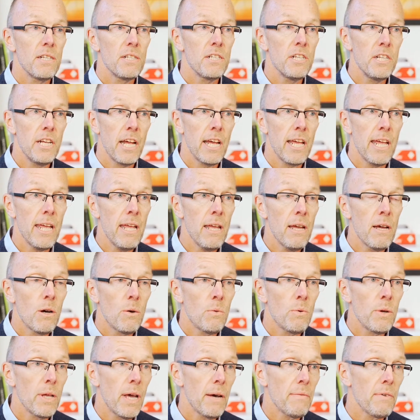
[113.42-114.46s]
Today,
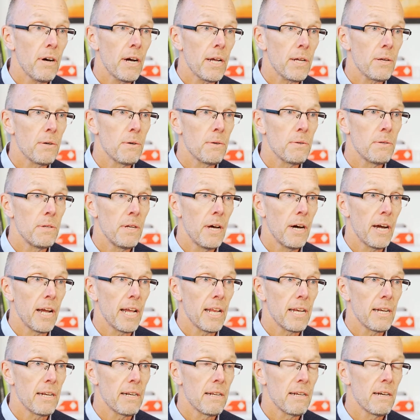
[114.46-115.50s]
we have
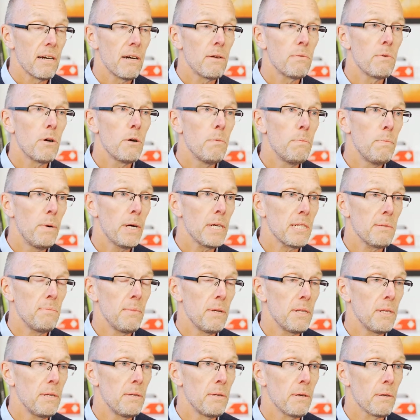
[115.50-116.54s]
ICON9, a robust
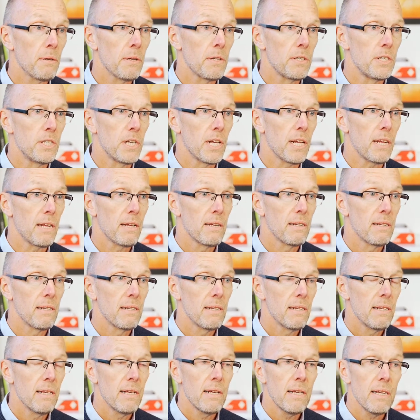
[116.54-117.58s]
methodology.
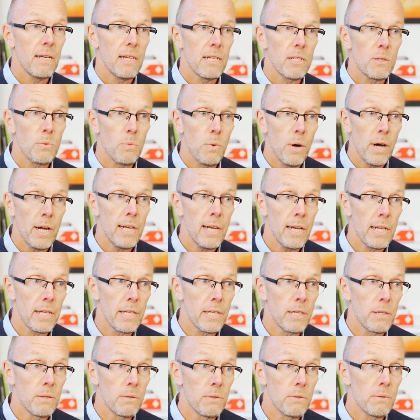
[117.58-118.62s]
It's widely
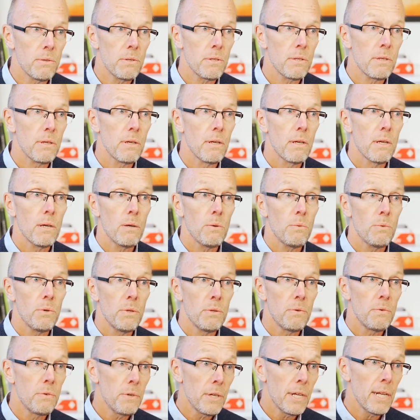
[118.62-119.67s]
used
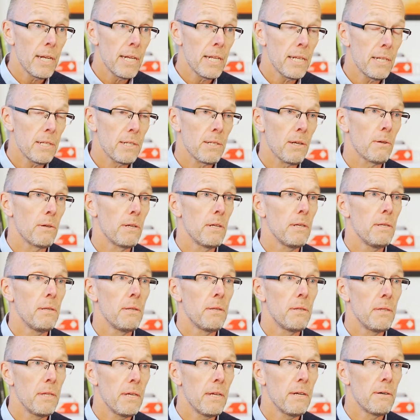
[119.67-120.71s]
with really solid
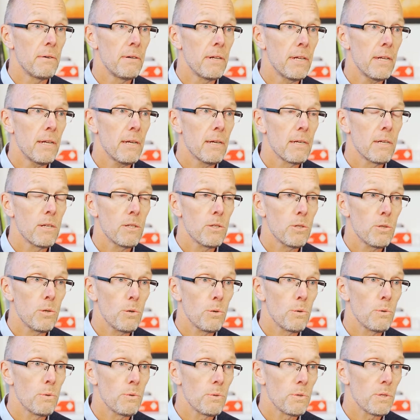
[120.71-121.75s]
theory,
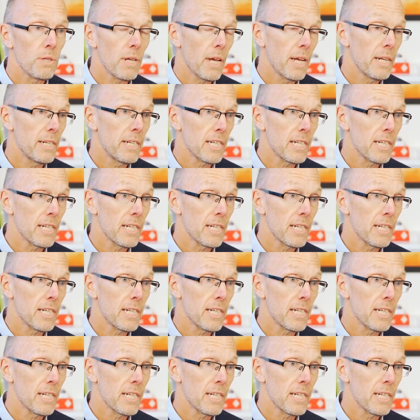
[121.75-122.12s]
tools, and